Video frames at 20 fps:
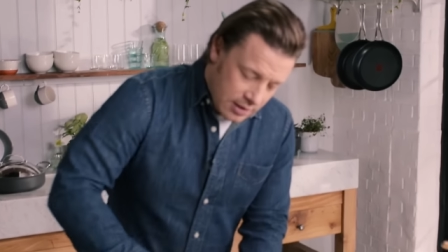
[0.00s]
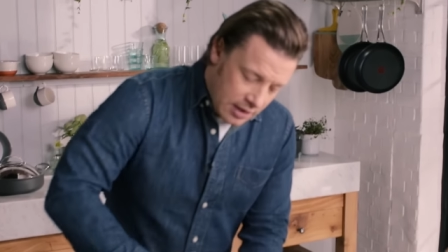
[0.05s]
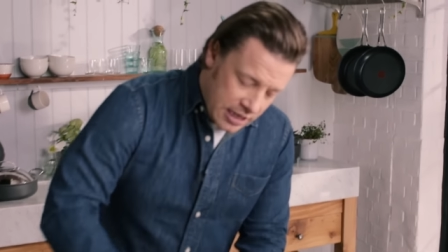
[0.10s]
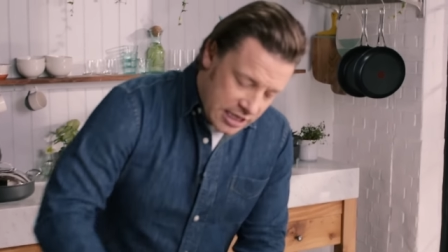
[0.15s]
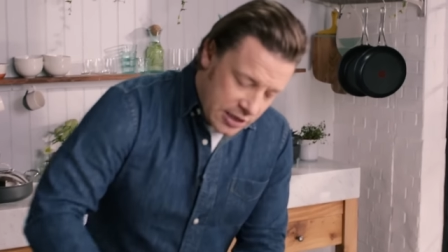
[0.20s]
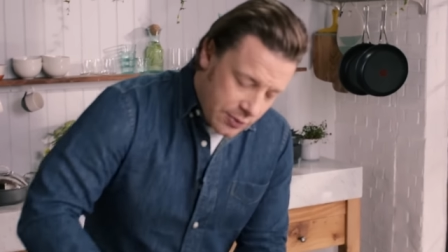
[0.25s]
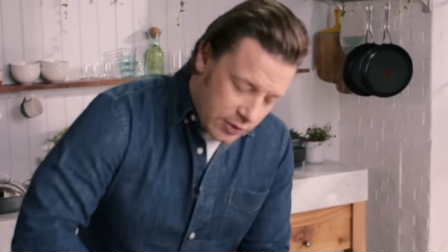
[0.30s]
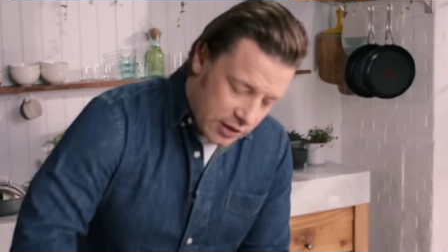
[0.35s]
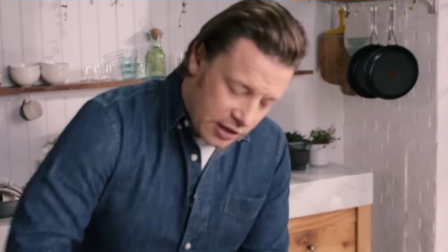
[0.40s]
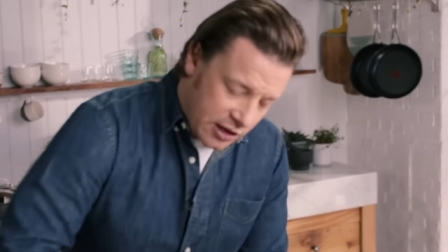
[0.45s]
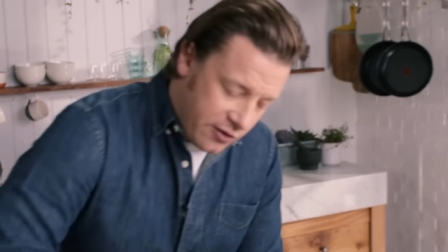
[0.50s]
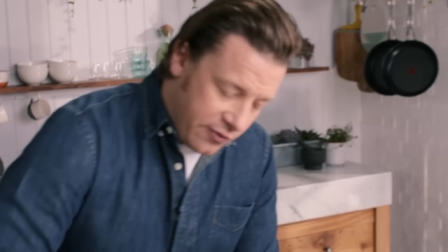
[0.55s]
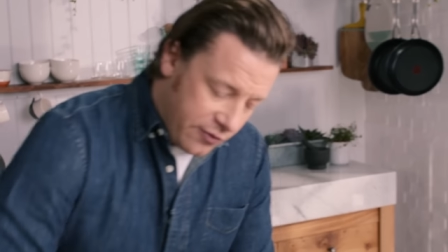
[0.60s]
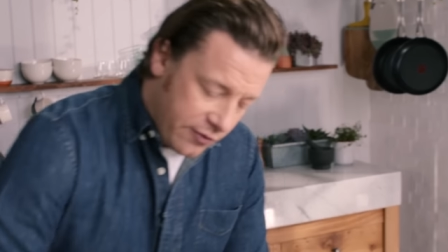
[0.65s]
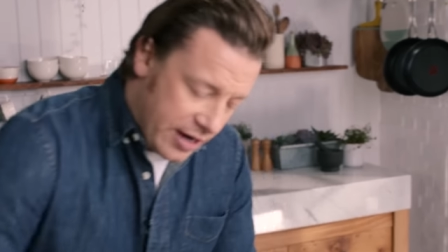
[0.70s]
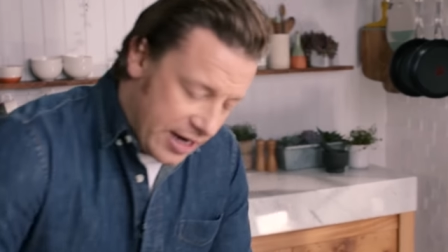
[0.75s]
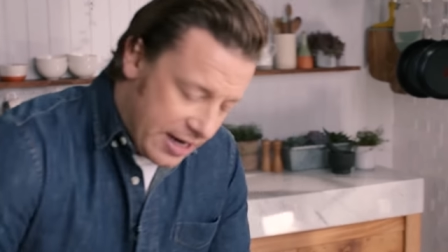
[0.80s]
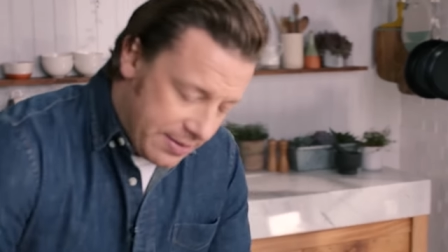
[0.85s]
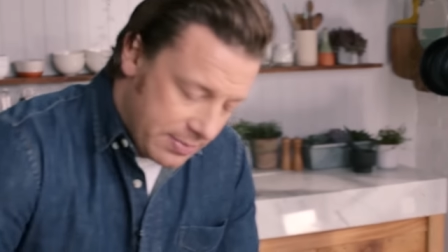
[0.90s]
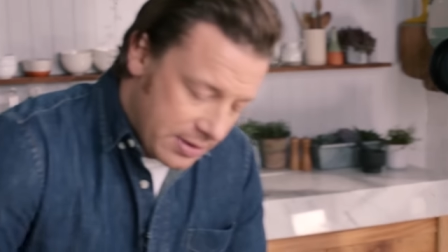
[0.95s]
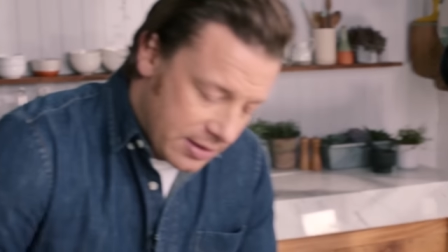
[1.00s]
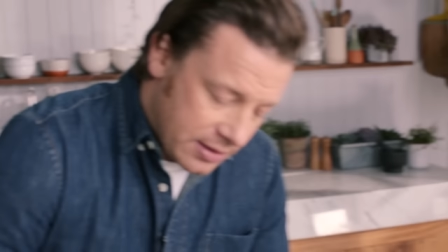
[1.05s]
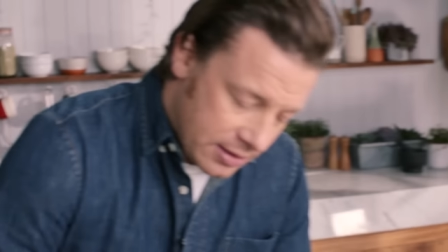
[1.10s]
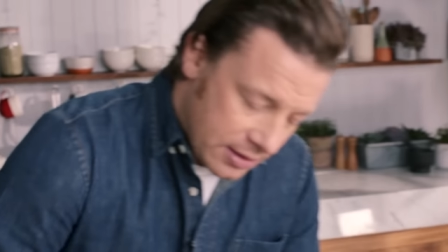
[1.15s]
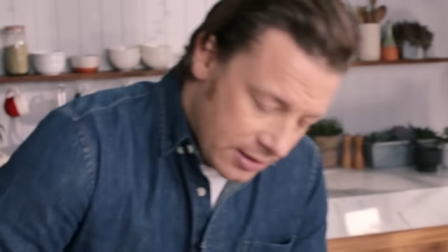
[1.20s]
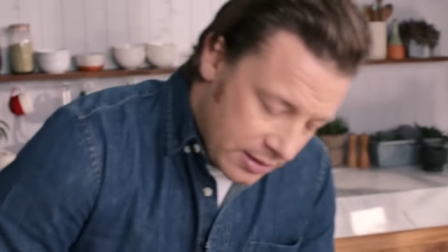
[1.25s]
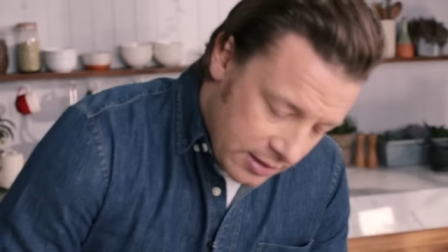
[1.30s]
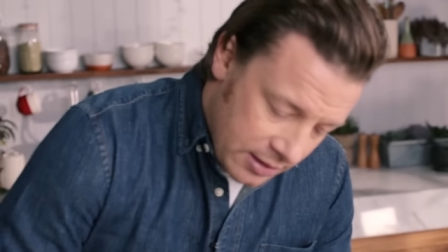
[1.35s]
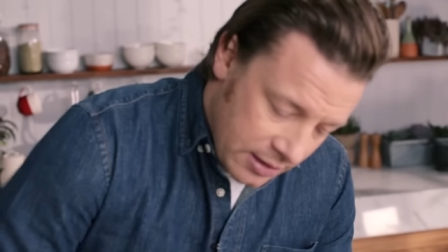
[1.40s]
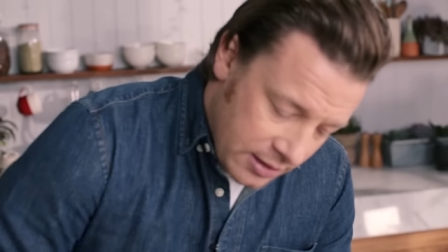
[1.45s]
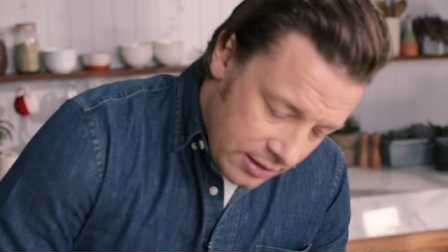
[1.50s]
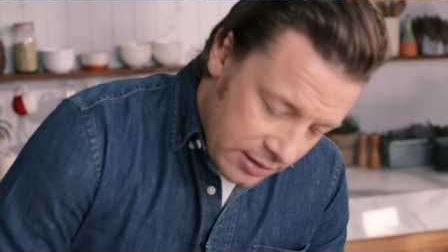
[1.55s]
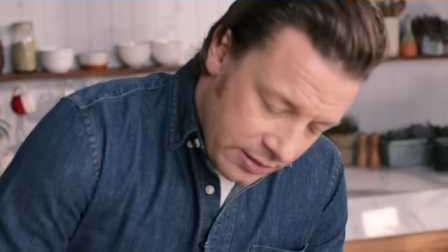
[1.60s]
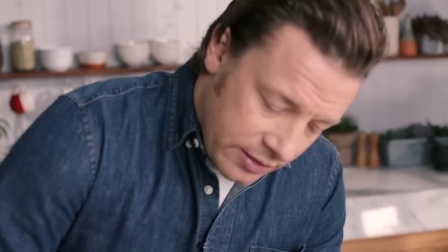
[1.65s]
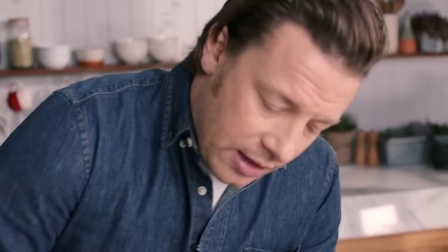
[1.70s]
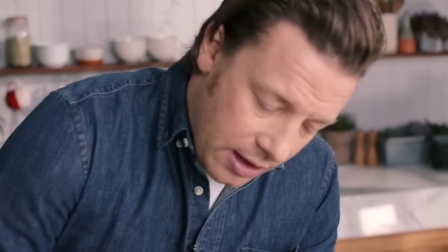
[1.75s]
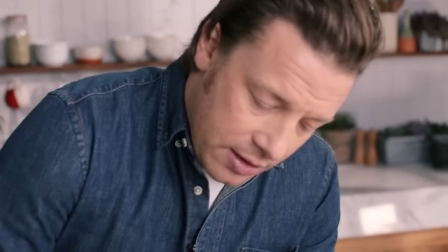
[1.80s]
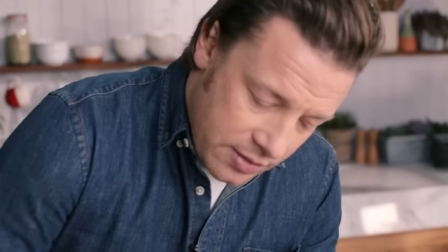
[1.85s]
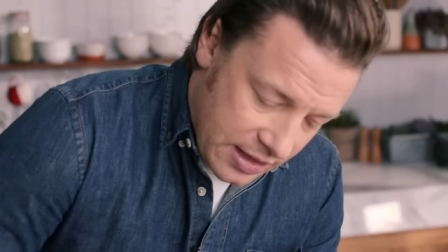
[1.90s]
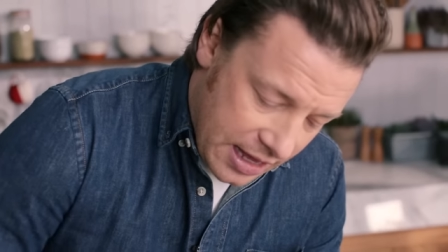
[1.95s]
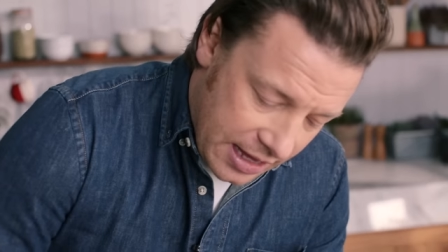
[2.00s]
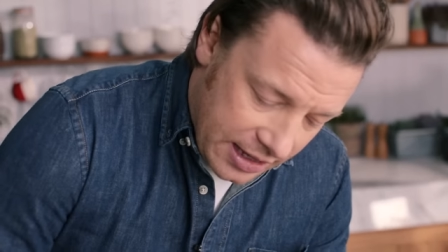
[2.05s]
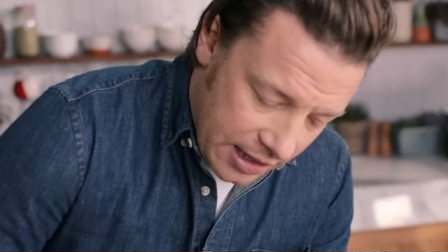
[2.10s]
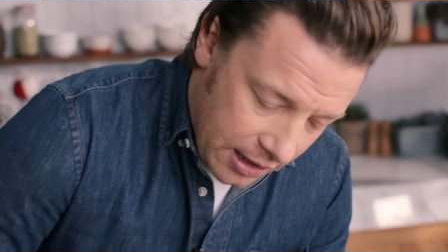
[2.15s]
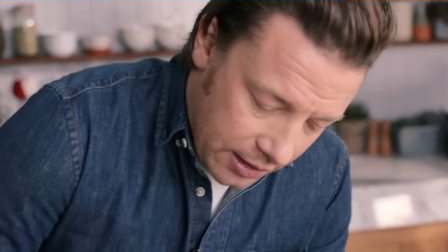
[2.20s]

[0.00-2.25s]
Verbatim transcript: And you want to cream those egg